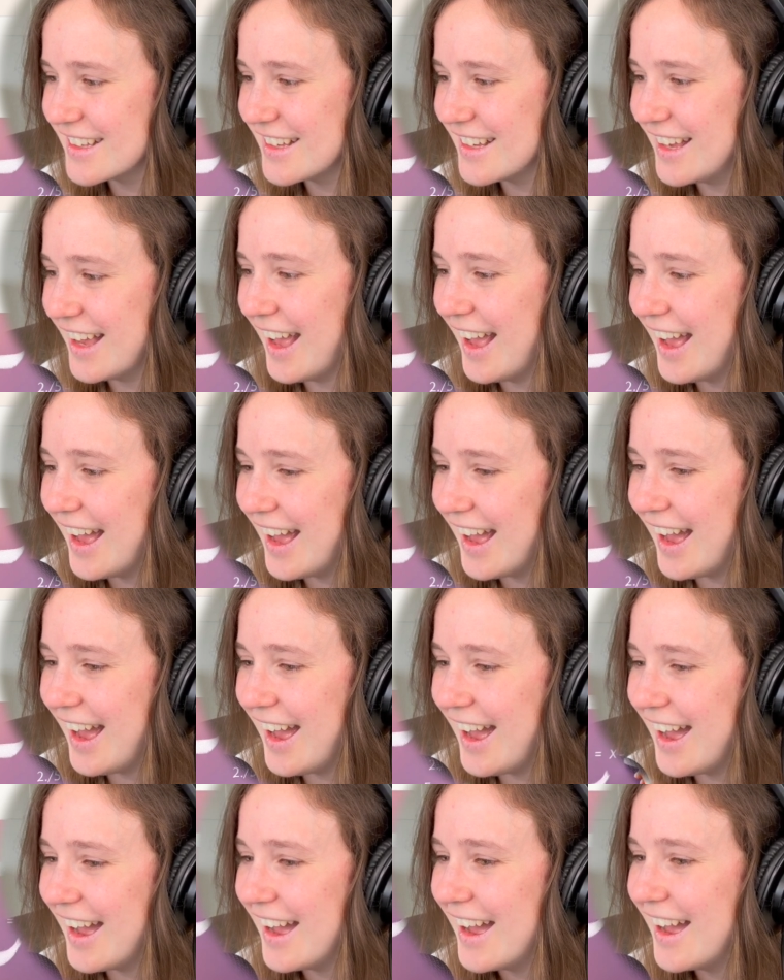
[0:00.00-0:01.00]

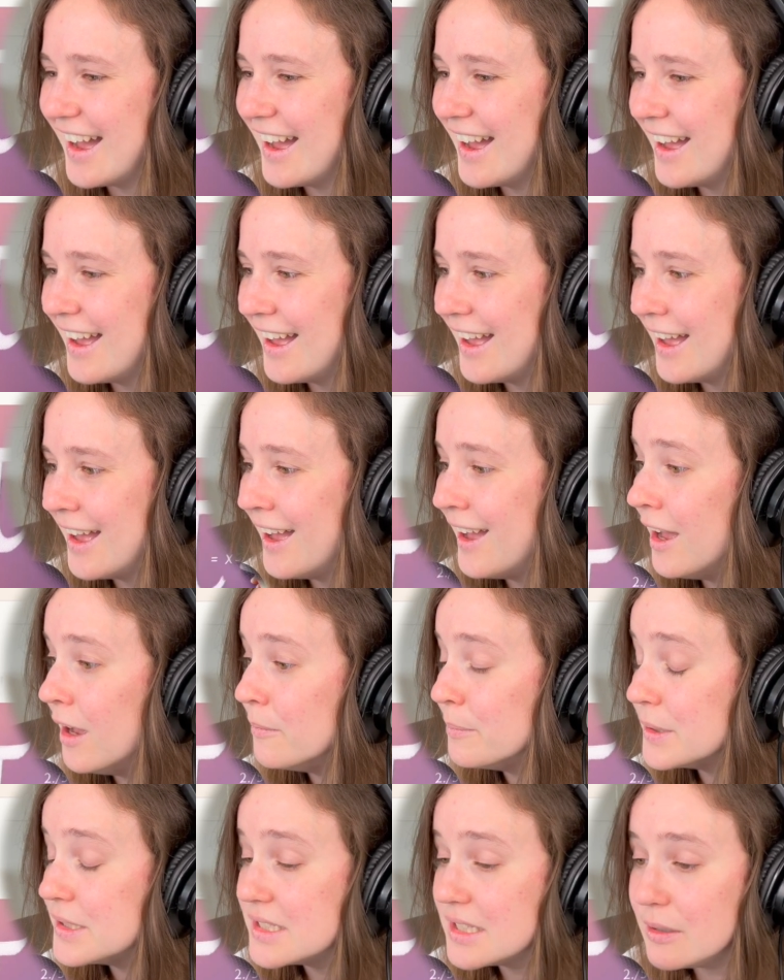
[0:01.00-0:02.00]

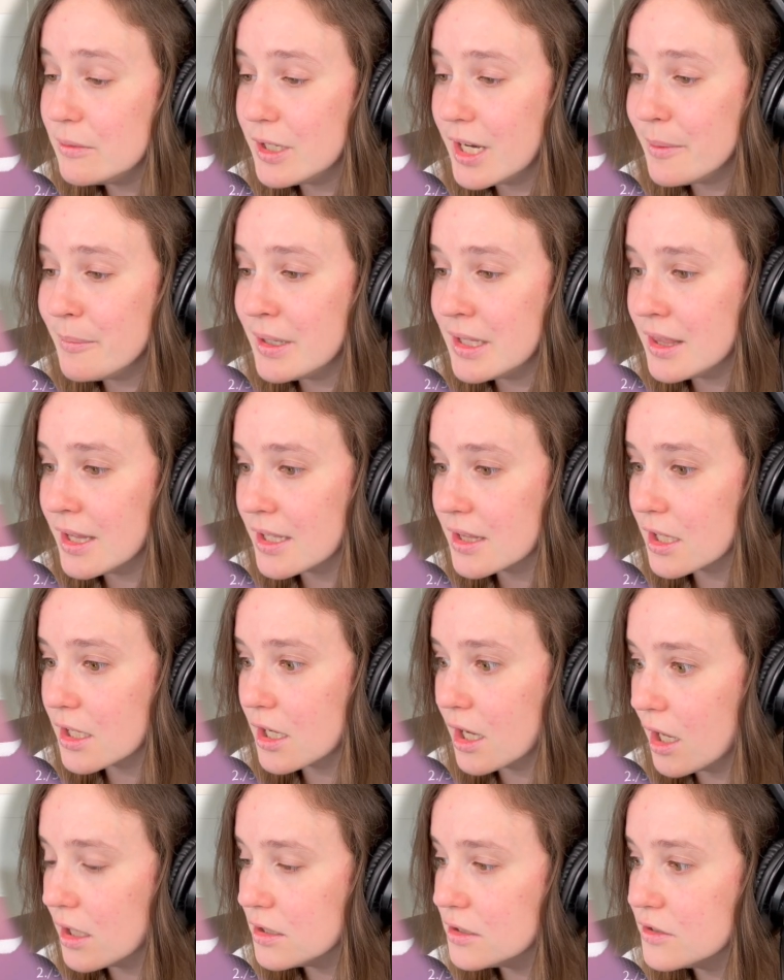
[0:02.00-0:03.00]
But see what I mean? Like the
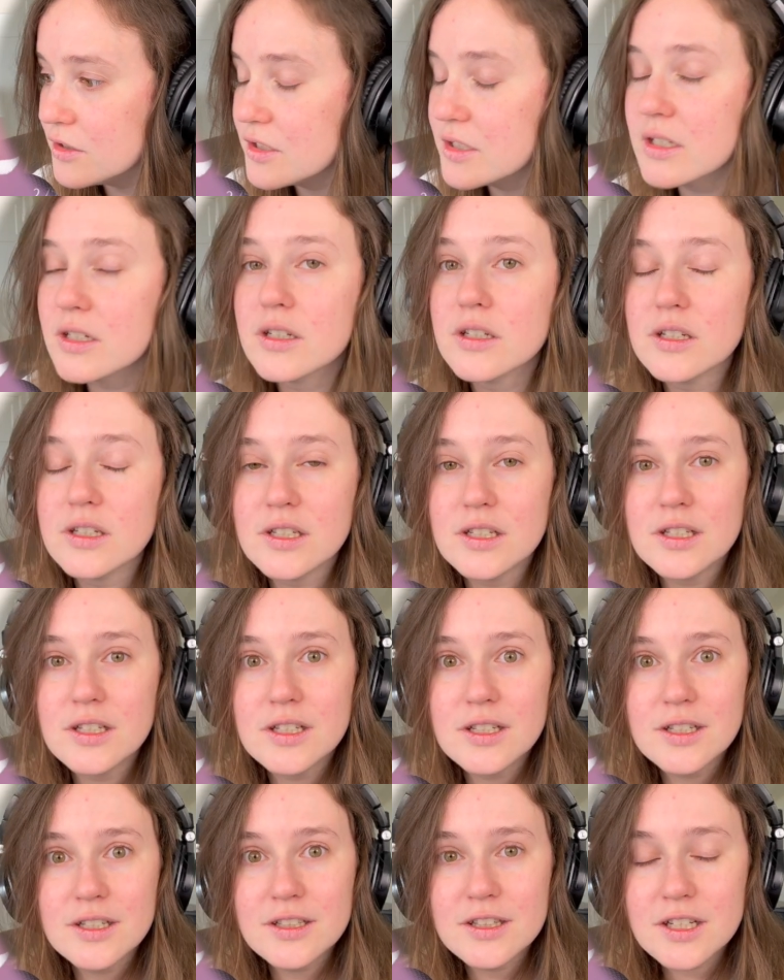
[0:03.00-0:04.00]
colors
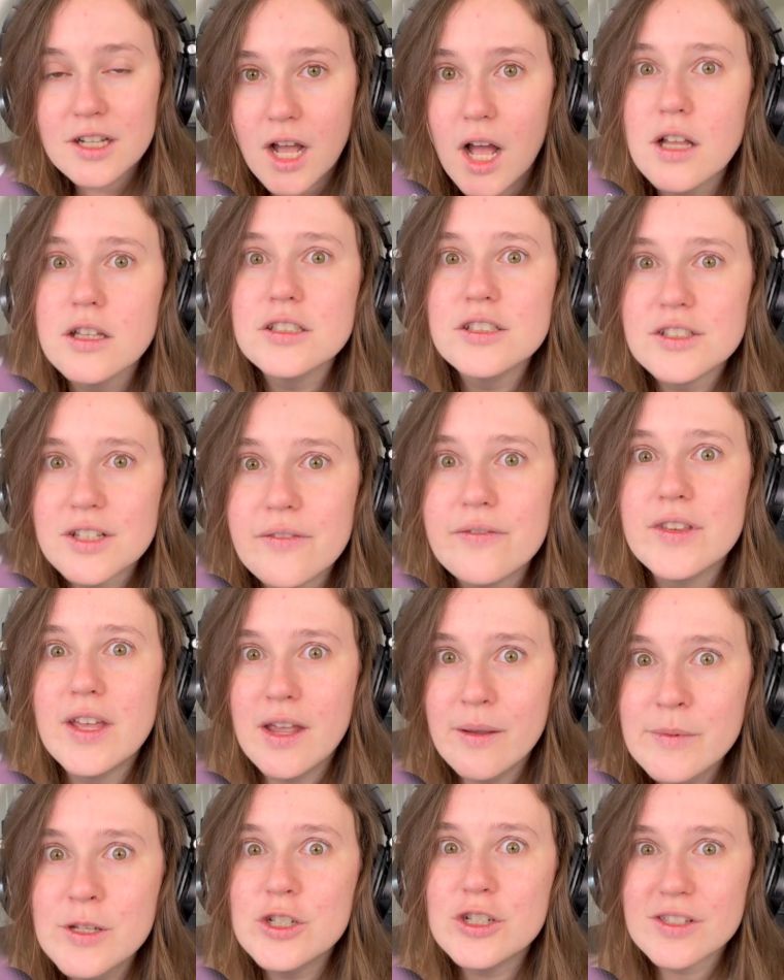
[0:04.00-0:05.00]
of the
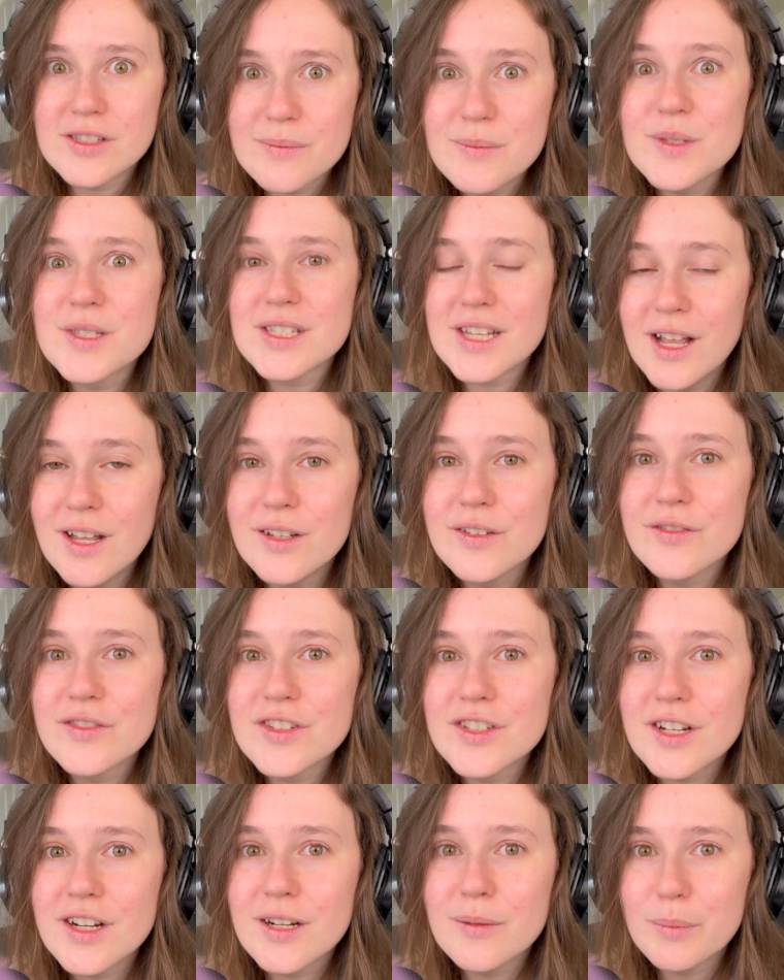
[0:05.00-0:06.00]
images
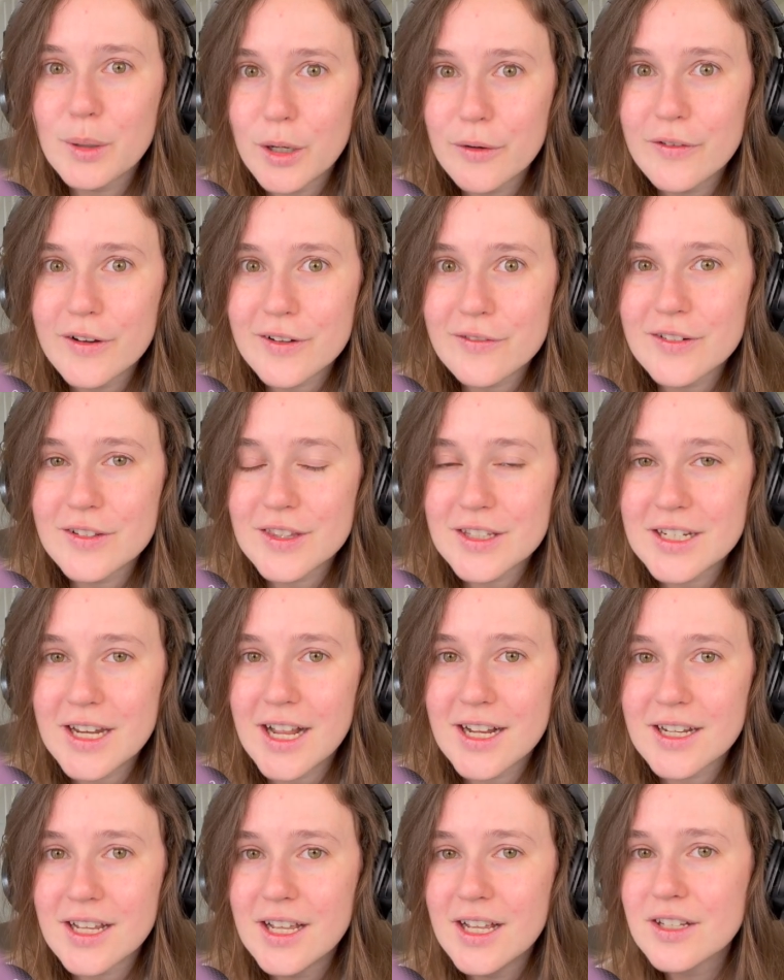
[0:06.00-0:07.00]
themselves are perfect for the
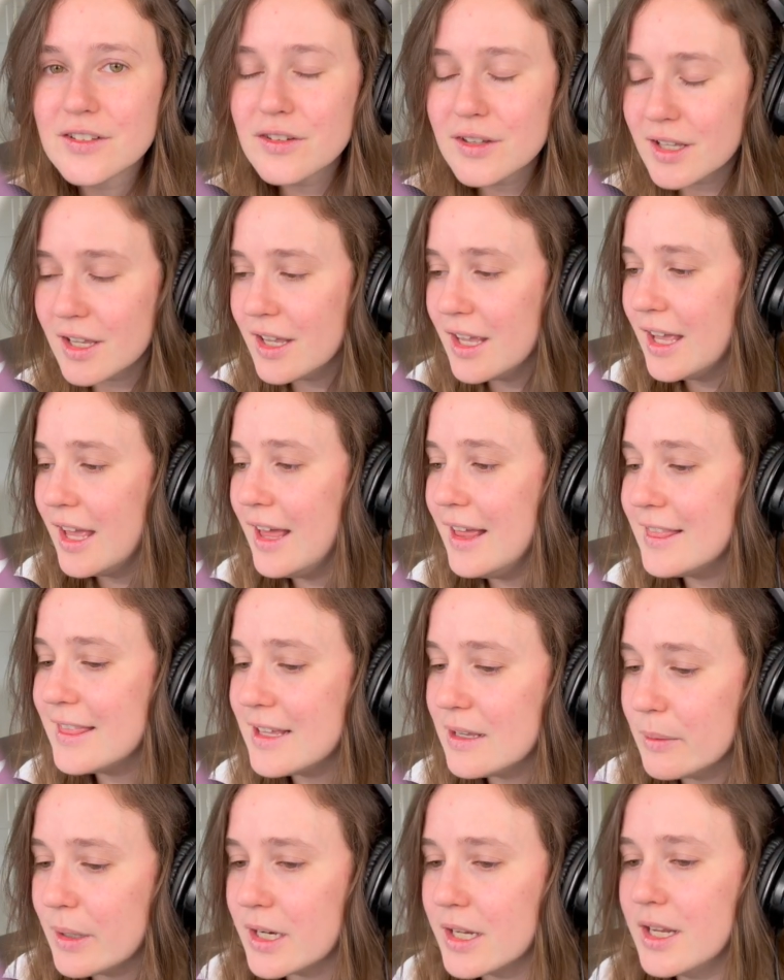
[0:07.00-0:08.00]
deck. So like, think
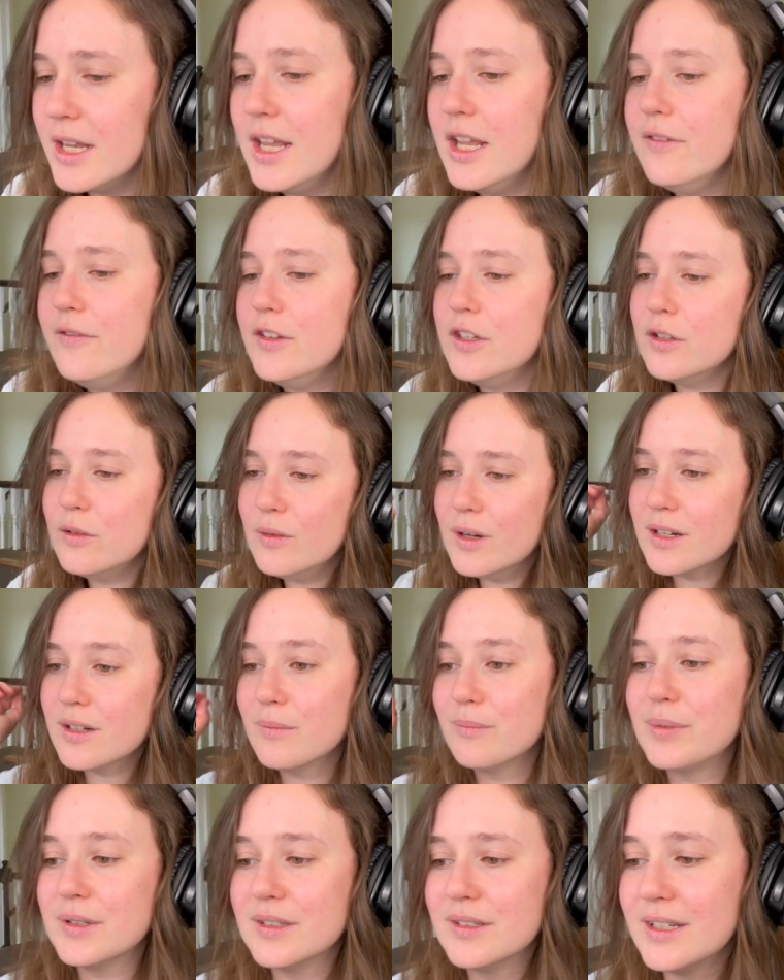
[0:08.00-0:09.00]
about it. If you are
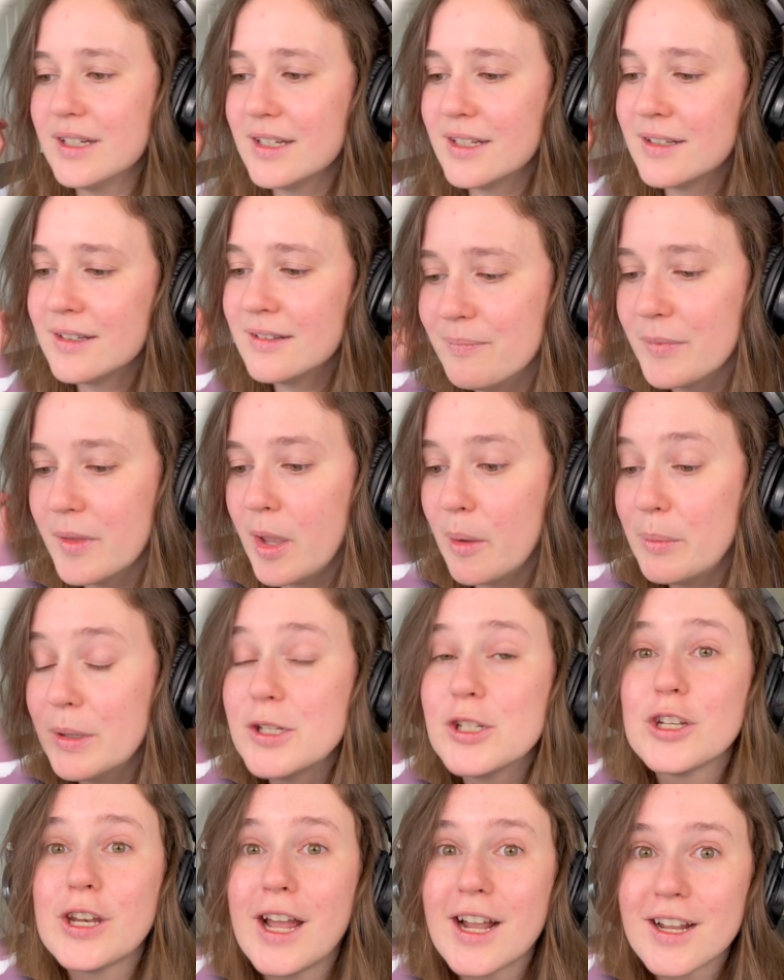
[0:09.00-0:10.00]
building a
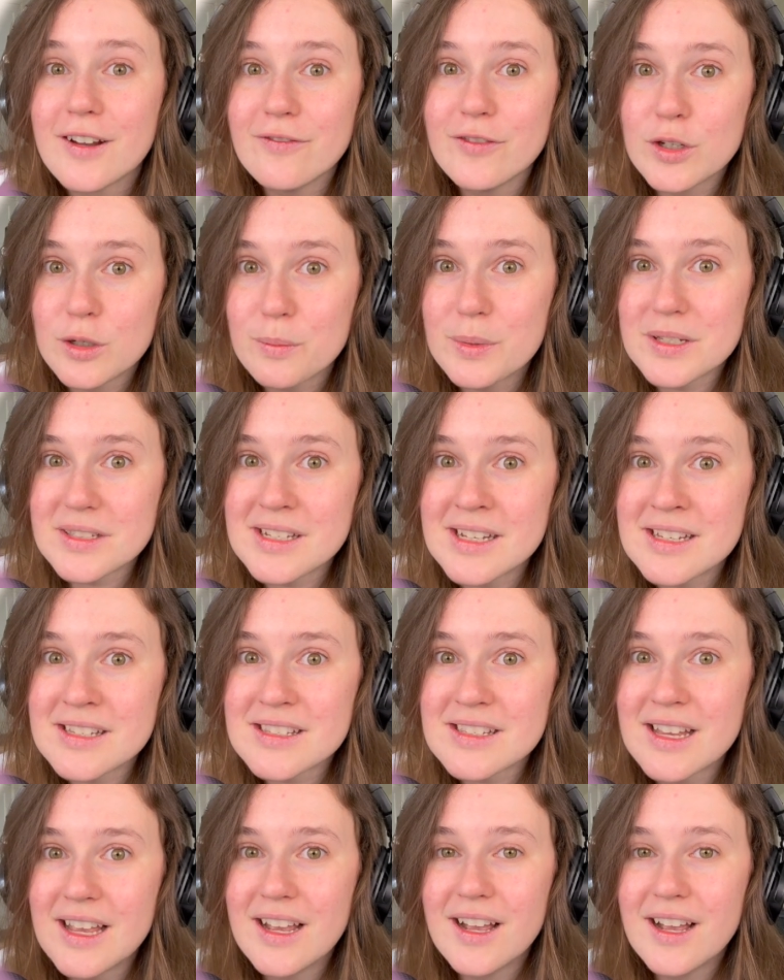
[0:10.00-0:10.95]
pitch deck for your business,